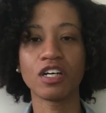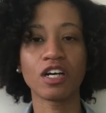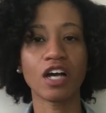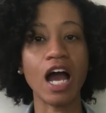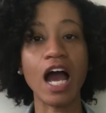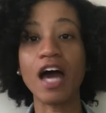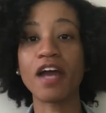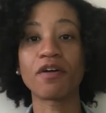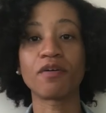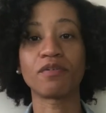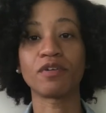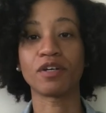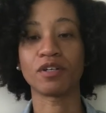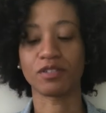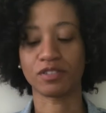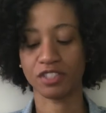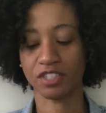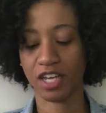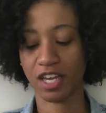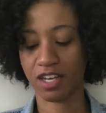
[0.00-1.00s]
I don't know,
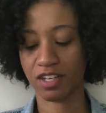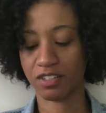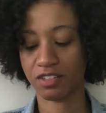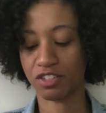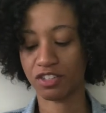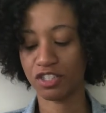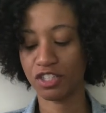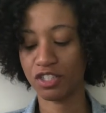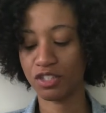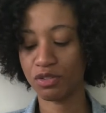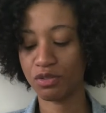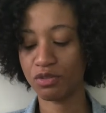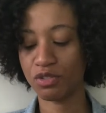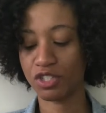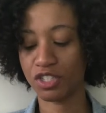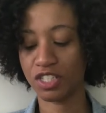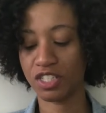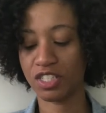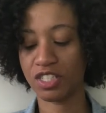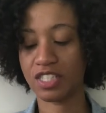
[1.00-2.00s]
child. G U
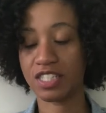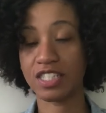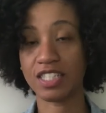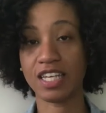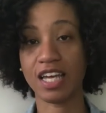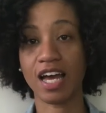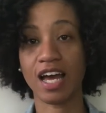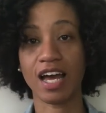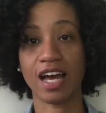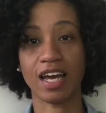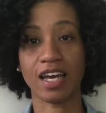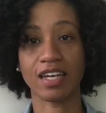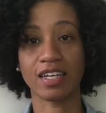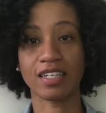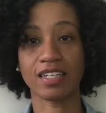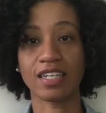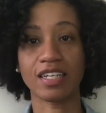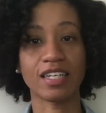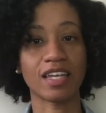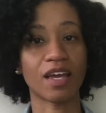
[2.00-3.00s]
G C I.
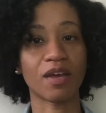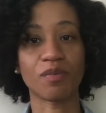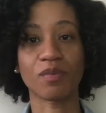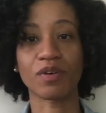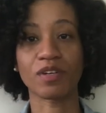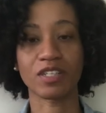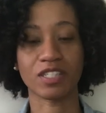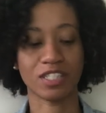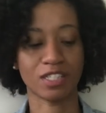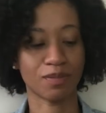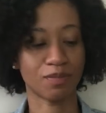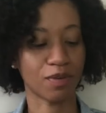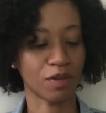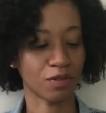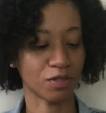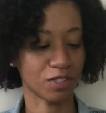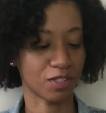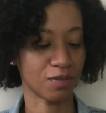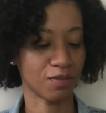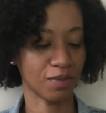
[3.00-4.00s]
It ain't what it's
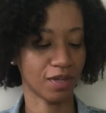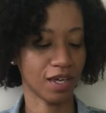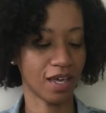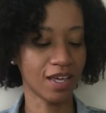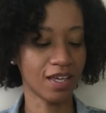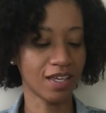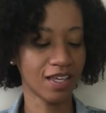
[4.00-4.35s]
supposed to be.